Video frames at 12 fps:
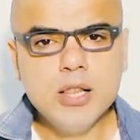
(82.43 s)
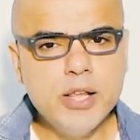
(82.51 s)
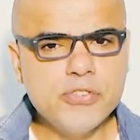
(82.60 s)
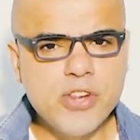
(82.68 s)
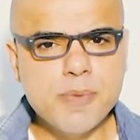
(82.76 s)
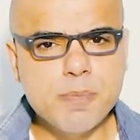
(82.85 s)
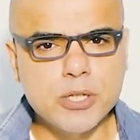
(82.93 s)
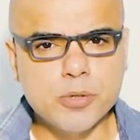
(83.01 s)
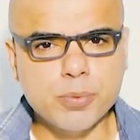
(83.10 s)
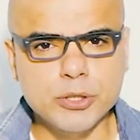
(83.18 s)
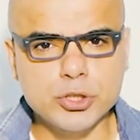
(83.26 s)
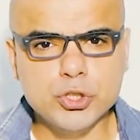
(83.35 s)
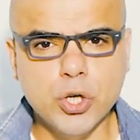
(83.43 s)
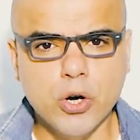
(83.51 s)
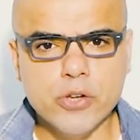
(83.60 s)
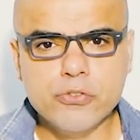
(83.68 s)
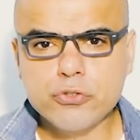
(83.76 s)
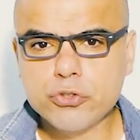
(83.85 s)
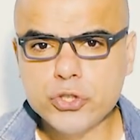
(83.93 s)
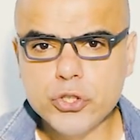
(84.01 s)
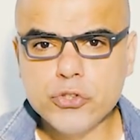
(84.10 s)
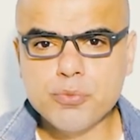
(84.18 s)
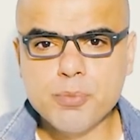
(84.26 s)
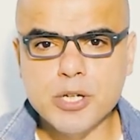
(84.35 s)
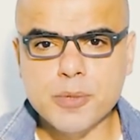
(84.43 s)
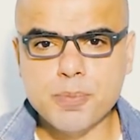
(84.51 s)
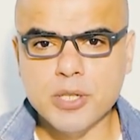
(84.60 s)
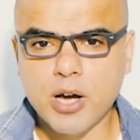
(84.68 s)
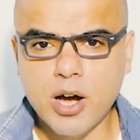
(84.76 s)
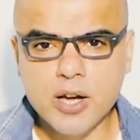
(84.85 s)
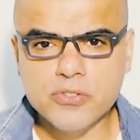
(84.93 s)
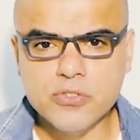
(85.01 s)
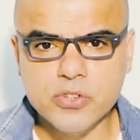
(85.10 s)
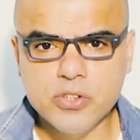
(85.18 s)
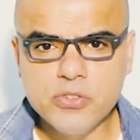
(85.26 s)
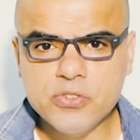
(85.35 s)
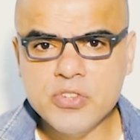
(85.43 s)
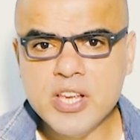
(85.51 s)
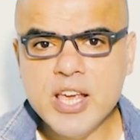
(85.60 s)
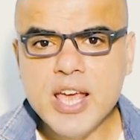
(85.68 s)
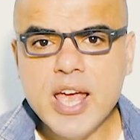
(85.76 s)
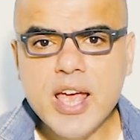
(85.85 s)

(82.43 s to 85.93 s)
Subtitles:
Listening multiple choice, choose multiple answers